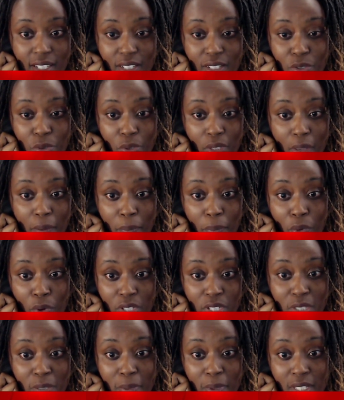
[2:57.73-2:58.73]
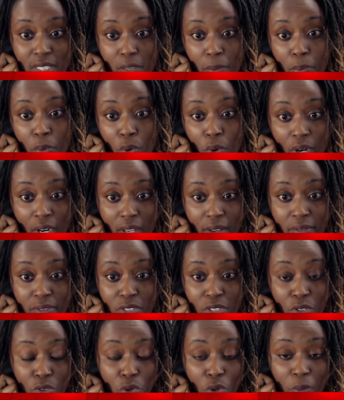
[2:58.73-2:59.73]
it's really important to be supportive,
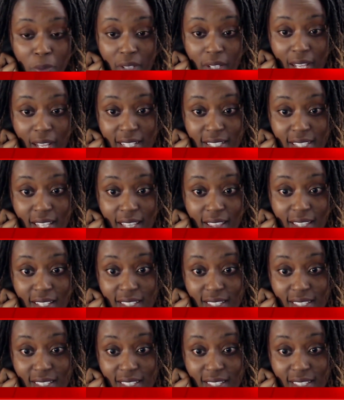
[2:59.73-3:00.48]
to normalize that this